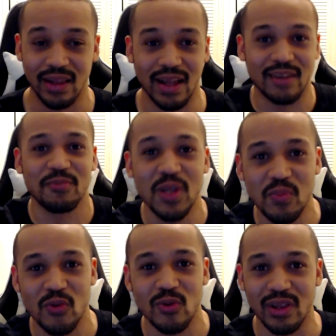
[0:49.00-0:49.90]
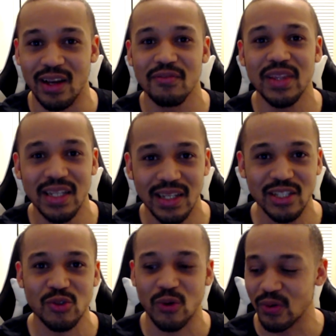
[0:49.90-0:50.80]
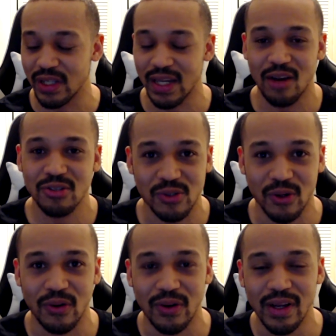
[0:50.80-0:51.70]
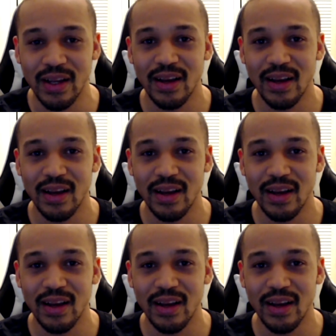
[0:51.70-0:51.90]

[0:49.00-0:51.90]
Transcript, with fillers: a lot of people love the intro the outro